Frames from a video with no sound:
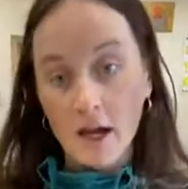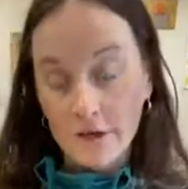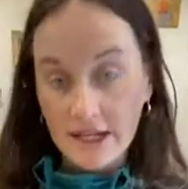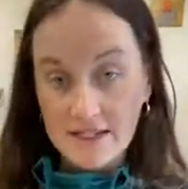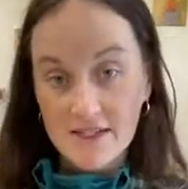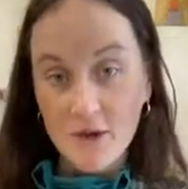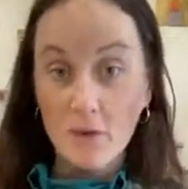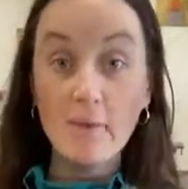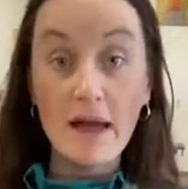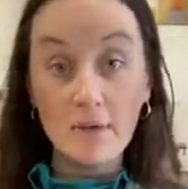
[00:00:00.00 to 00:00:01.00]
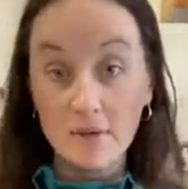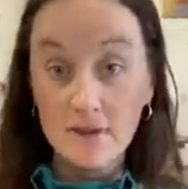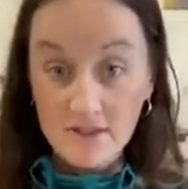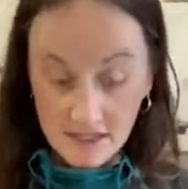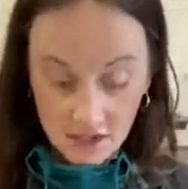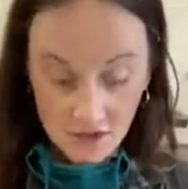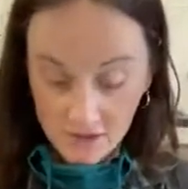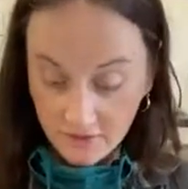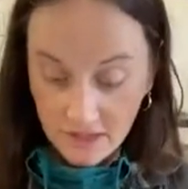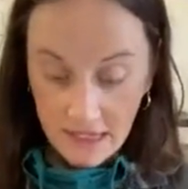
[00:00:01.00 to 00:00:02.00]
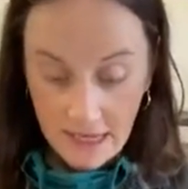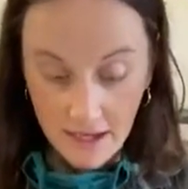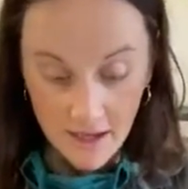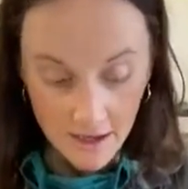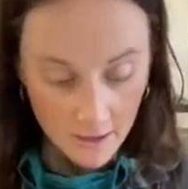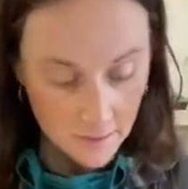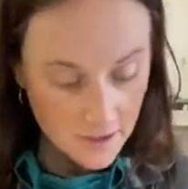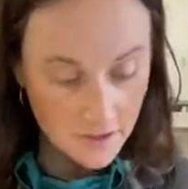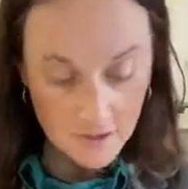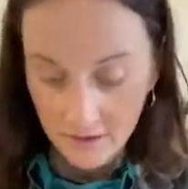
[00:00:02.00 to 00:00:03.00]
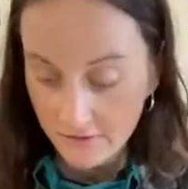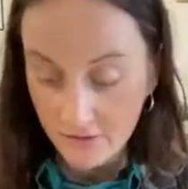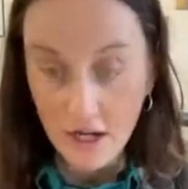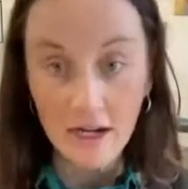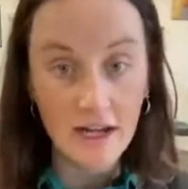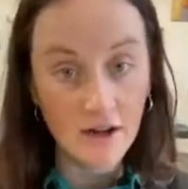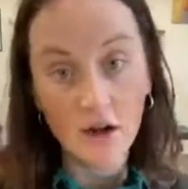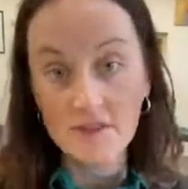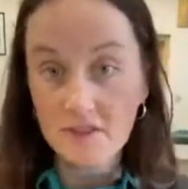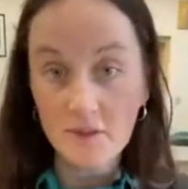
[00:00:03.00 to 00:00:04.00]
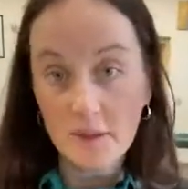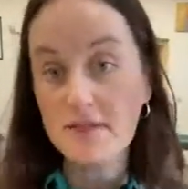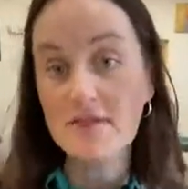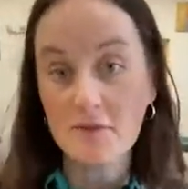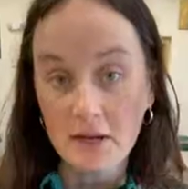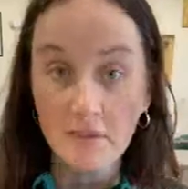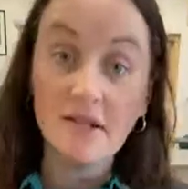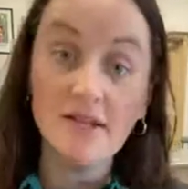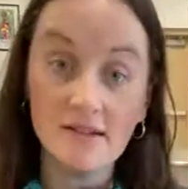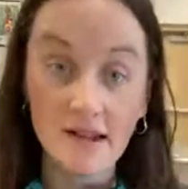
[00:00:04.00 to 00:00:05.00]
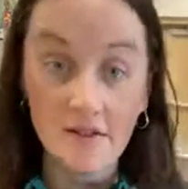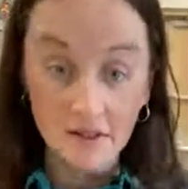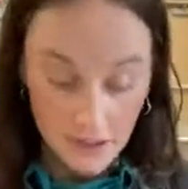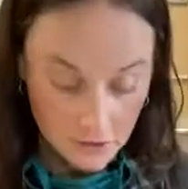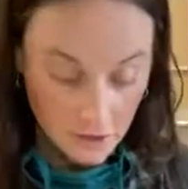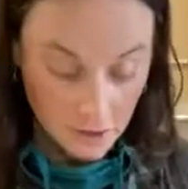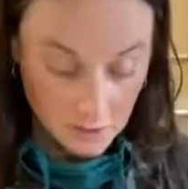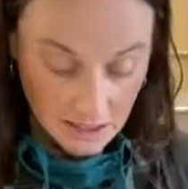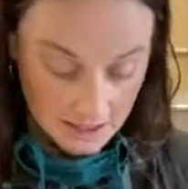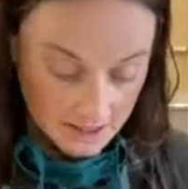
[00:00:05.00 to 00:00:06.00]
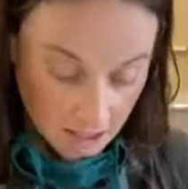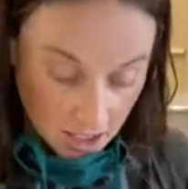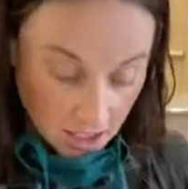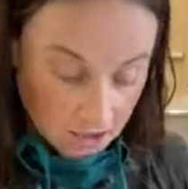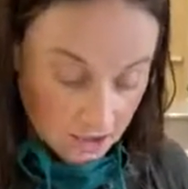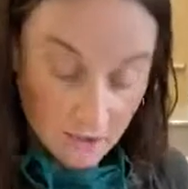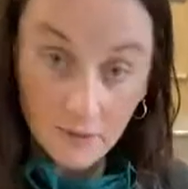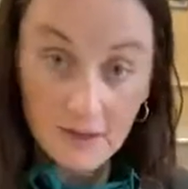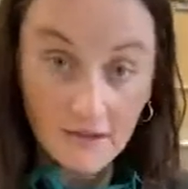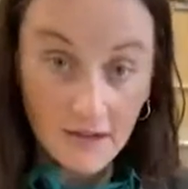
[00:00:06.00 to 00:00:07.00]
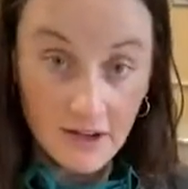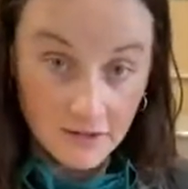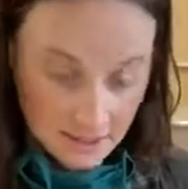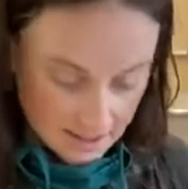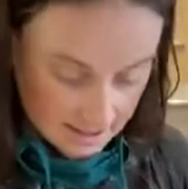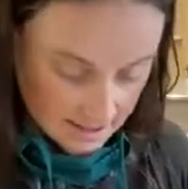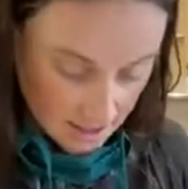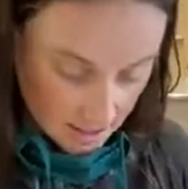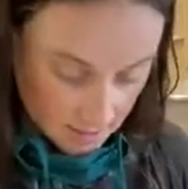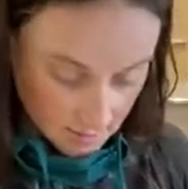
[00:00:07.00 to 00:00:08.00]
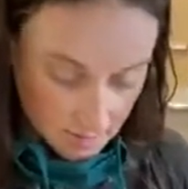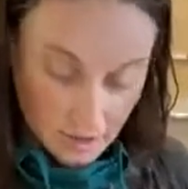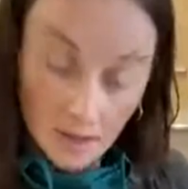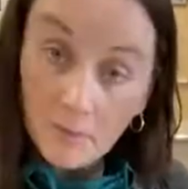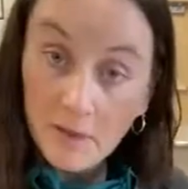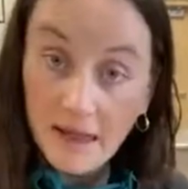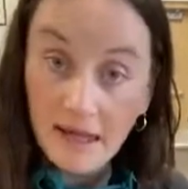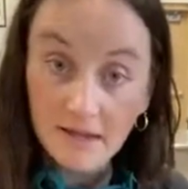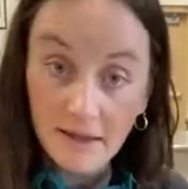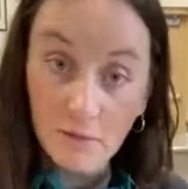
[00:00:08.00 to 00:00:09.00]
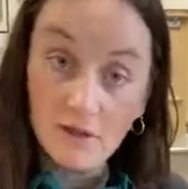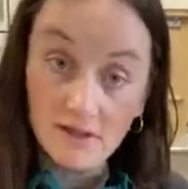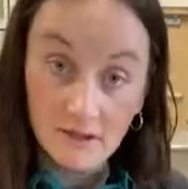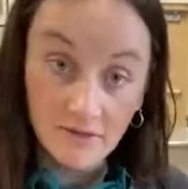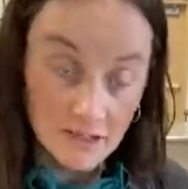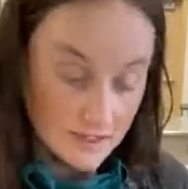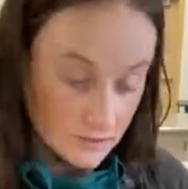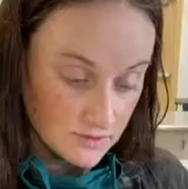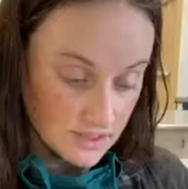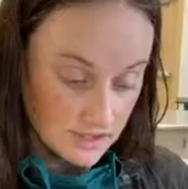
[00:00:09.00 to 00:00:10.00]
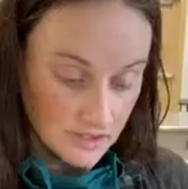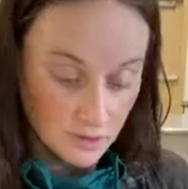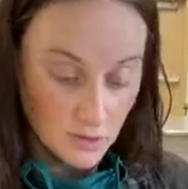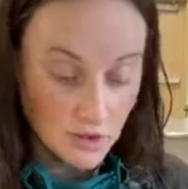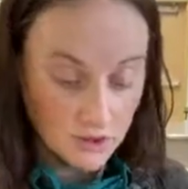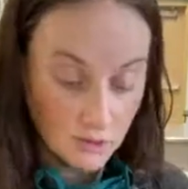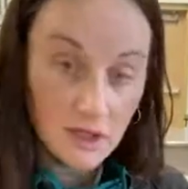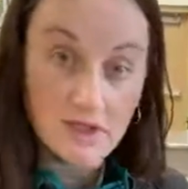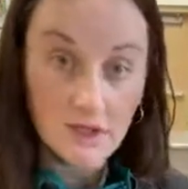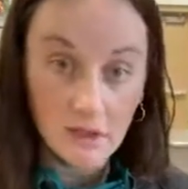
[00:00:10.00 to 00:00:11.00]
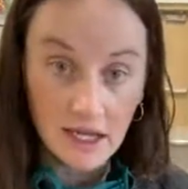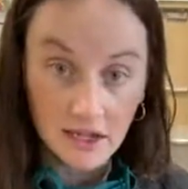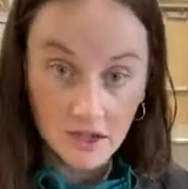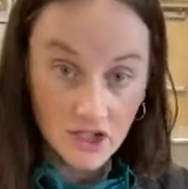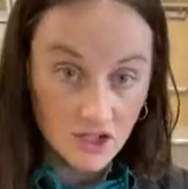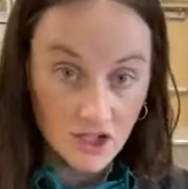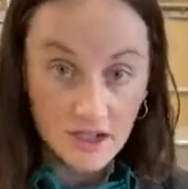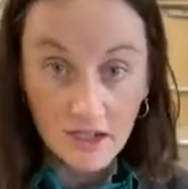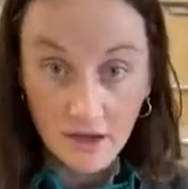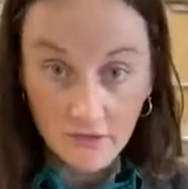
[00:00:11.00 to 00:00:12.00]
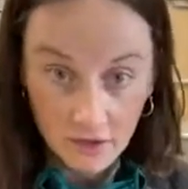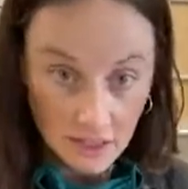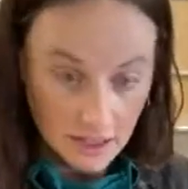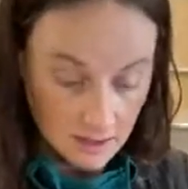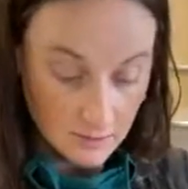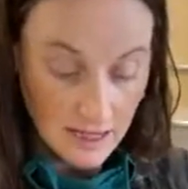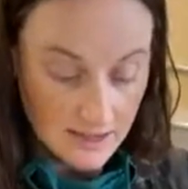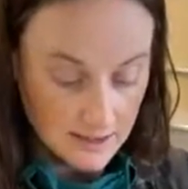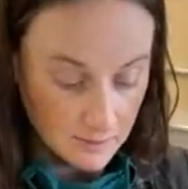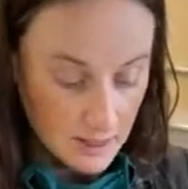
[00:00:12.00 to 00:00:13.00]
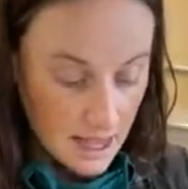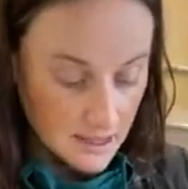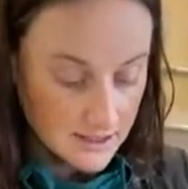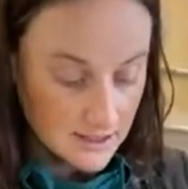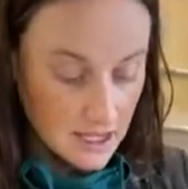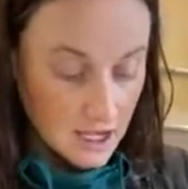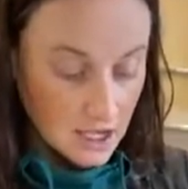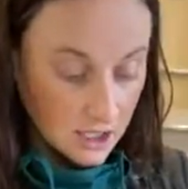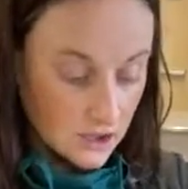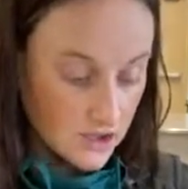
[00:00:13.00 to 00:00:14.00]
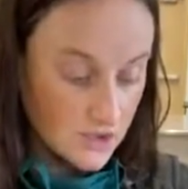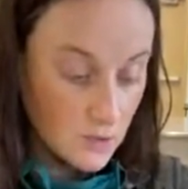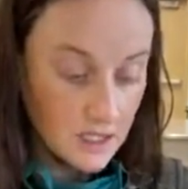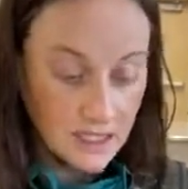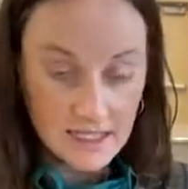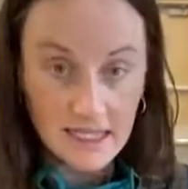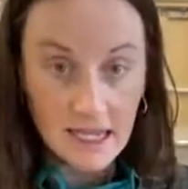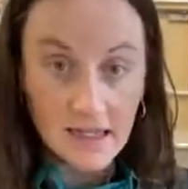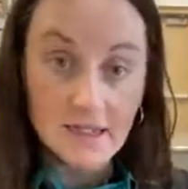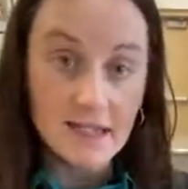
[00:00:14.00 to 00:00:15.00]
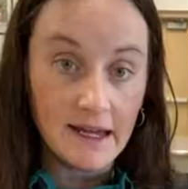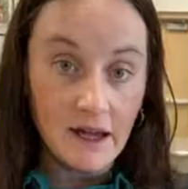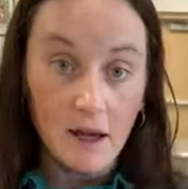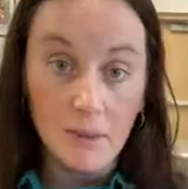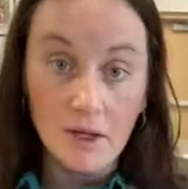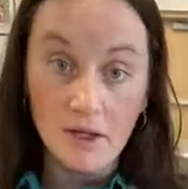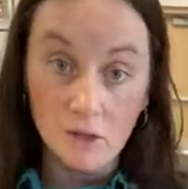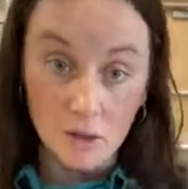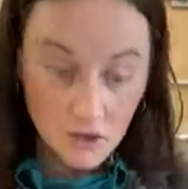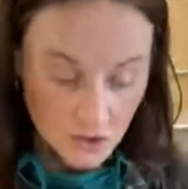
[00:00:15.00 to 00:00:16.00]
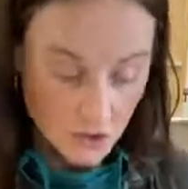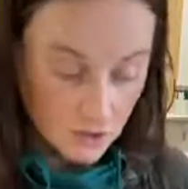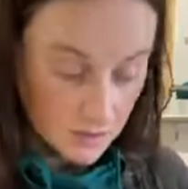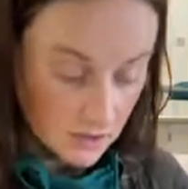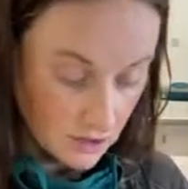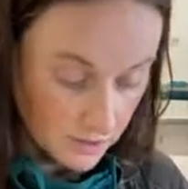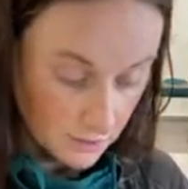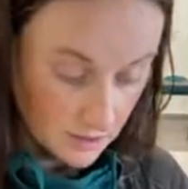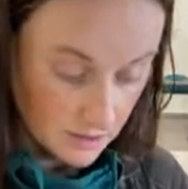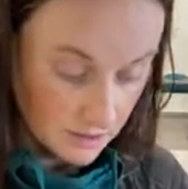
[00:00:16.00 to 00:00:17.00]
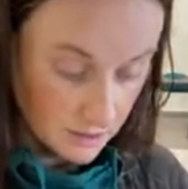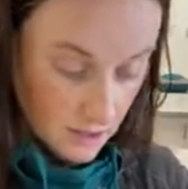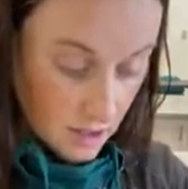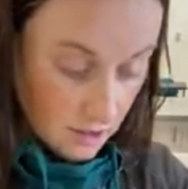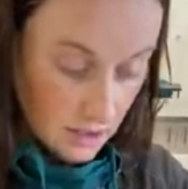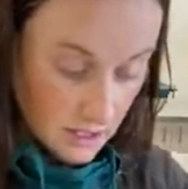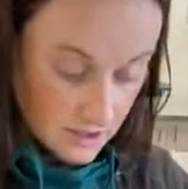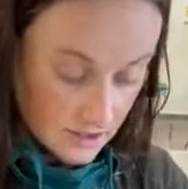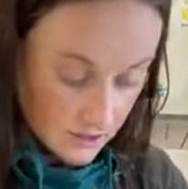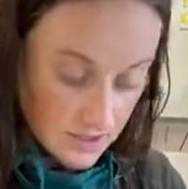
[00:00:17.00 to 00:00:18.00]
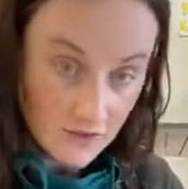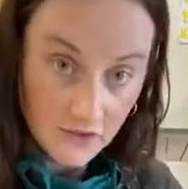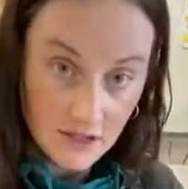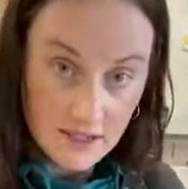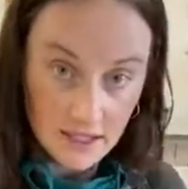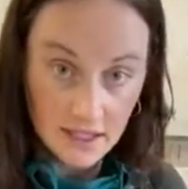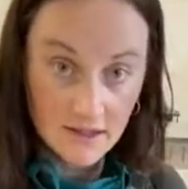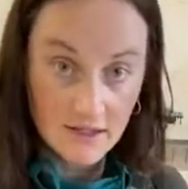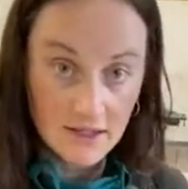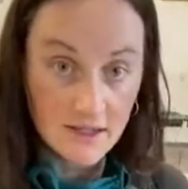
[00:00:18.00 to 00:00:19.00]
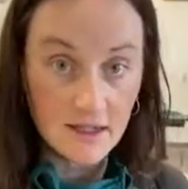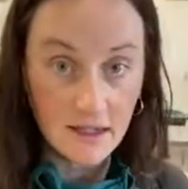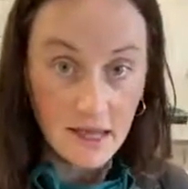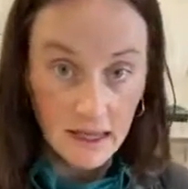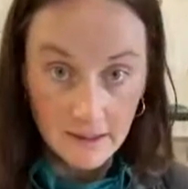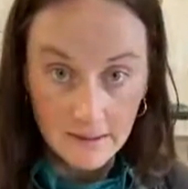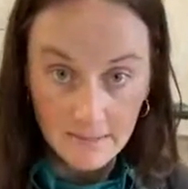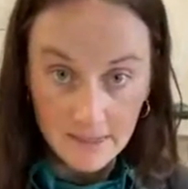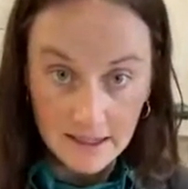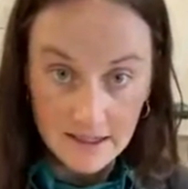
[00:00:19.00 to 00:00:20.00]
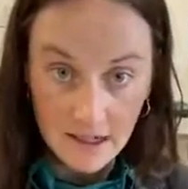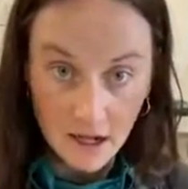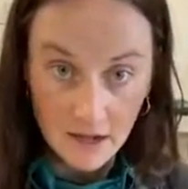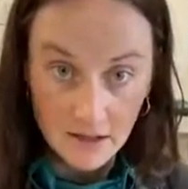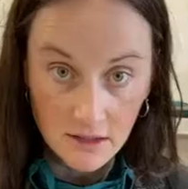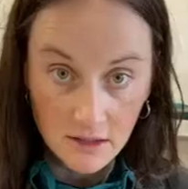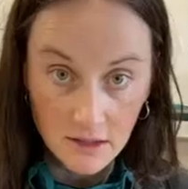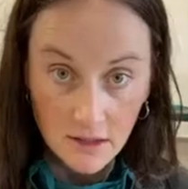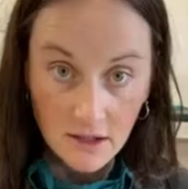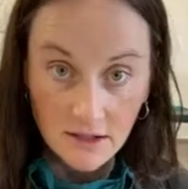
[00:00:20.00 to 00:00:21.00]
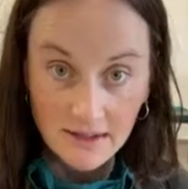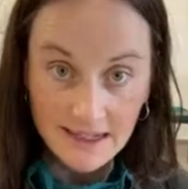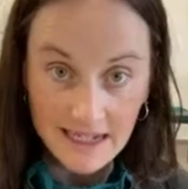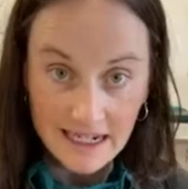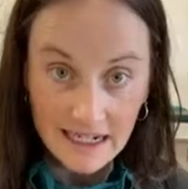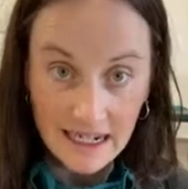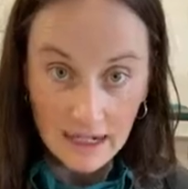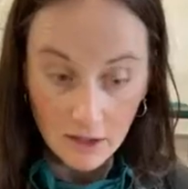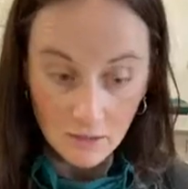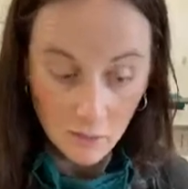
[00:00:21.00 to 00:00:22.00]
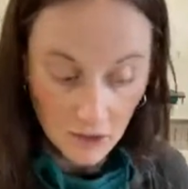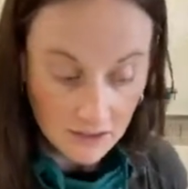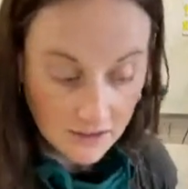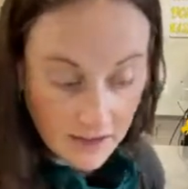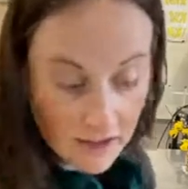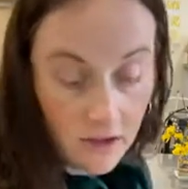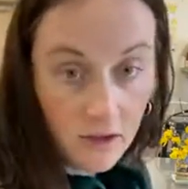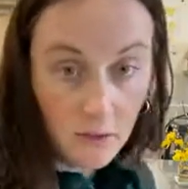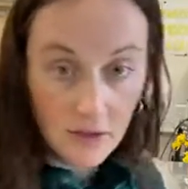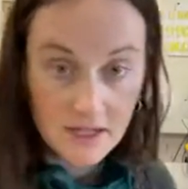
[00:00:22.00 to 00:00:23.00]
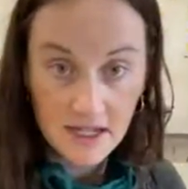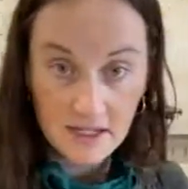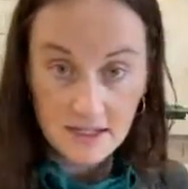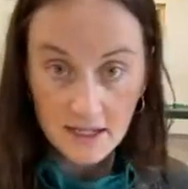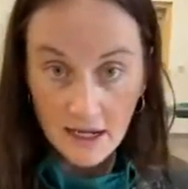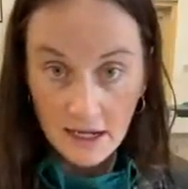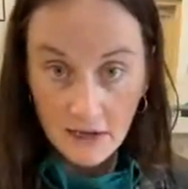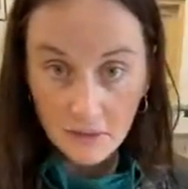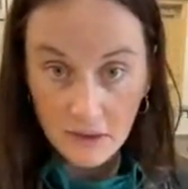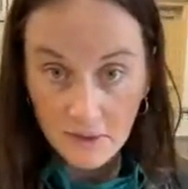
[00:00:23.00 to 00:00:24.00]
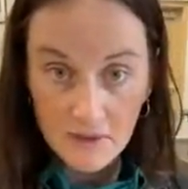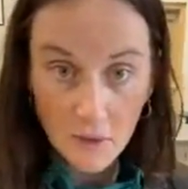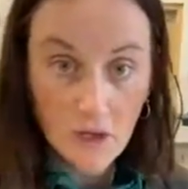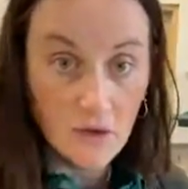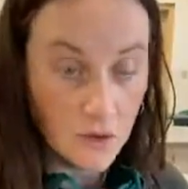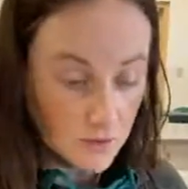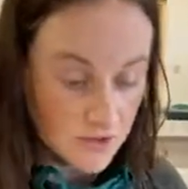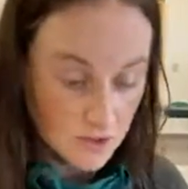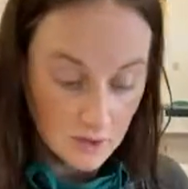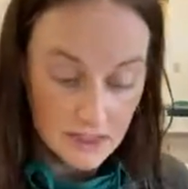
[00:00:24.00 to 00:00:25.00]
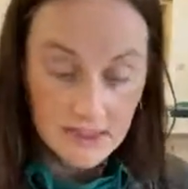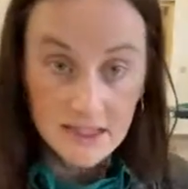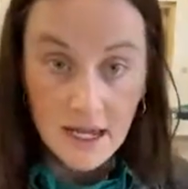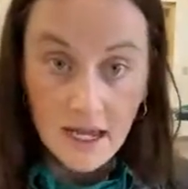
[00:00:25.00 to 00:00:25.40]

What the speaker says: All right, so we're back with those stages of clay. I forgot I had all these other pieces ready, but I didn't have a leather hard piece. So I went and found this plate that one of the advanced students has thrown on the wheel. So again, she just covered it in plastic bags because she's wanting it to get set up in order to trim it on the wheel. Okay, so the difference is this clay is not, like again, I can't wiggle it, whereas this, I would be able to wiggle or squeeze.